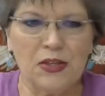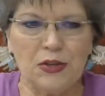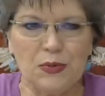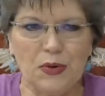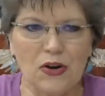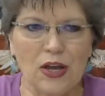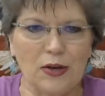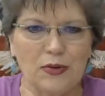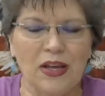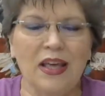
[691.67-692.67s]
QR
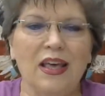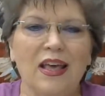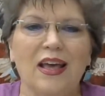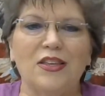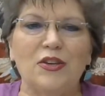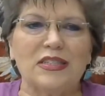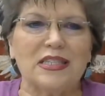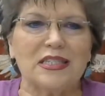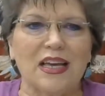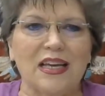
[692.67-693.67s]
code. You can
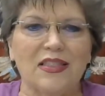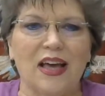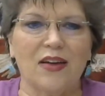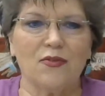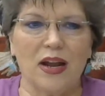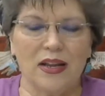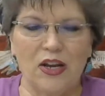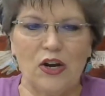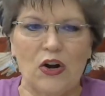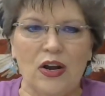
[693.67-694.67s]
scan that right
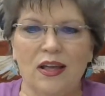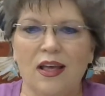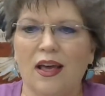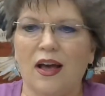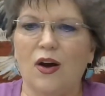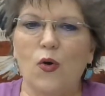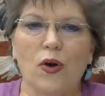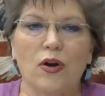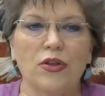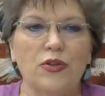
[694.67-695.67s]
here,
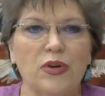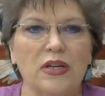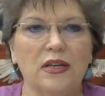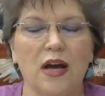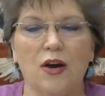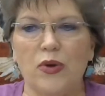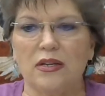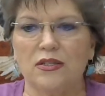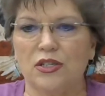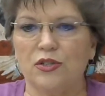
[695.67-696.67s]
or you can go
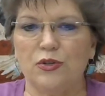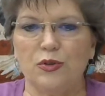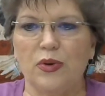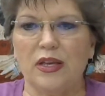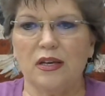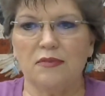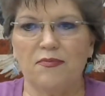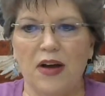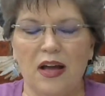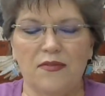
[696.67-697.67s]
into
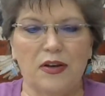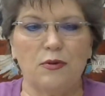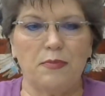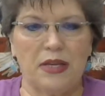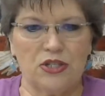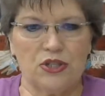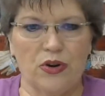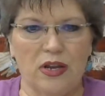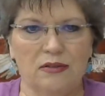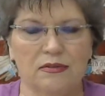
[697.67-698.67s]
M50
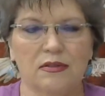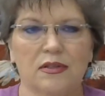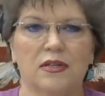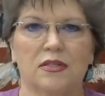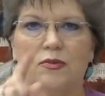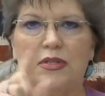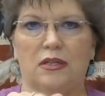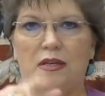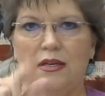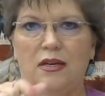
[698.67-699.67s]
Mystery. So it's
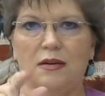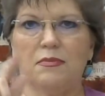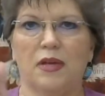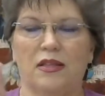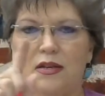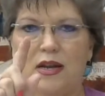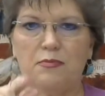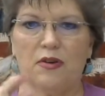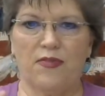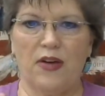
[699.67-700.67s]
M and the
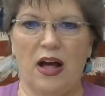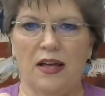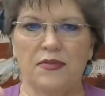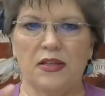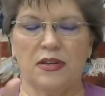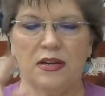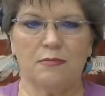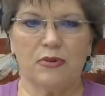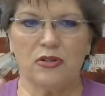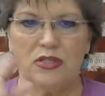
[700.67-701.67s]
number 5 and the
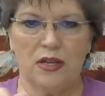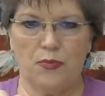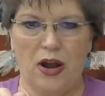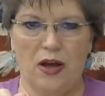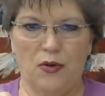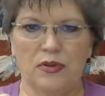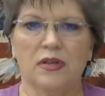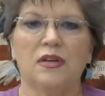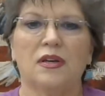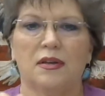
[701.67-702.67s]
number 0
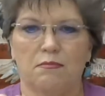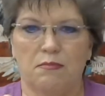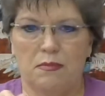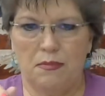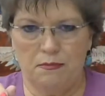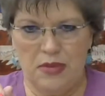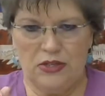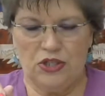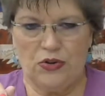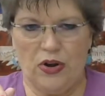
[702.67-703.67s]

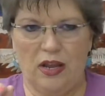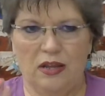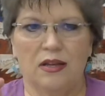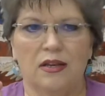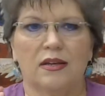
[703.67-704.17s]
mystery,